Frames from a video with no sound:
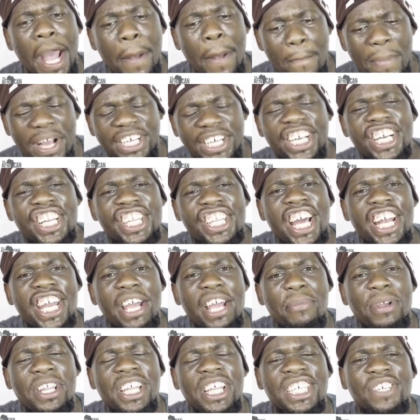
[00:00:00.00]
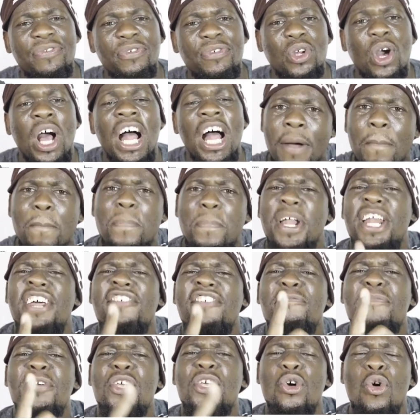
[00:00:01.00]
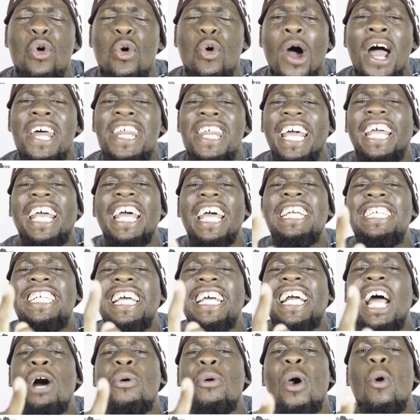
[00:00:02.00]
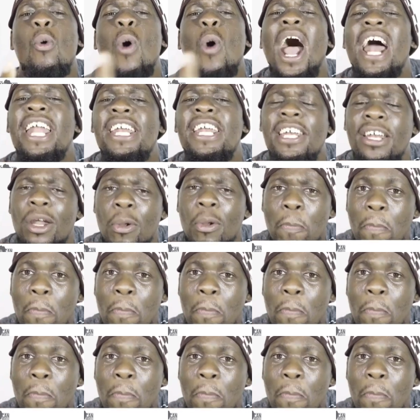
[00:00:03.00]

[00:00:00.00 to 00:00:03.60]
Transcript: Mention their name in this video. Believe me, you, they can take away one,